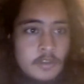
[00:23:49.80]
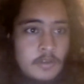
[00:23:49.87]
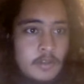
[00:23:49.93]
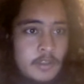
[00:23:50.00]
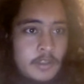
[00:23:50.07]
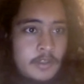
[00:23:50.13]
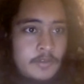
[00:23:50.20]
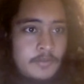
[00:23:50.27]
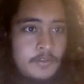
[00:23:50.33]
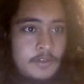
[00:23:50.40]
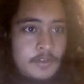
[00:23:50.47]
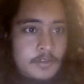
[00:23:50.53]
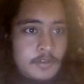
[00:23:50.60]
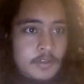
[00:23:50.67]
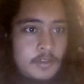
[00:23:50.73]
Okay, I
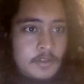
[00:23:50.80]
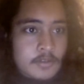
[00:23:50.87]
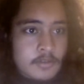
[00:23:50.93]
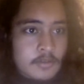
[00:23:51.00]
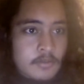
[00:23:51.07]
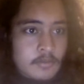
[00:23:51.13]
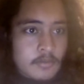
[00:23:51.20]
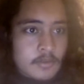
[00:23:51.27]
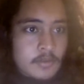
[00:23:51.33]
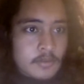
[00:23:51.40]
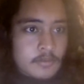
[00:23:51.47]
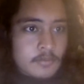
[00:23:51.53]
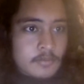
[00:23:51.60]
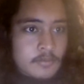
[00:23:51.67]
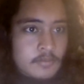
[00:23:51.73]
think these are
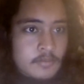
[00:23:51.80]
correct.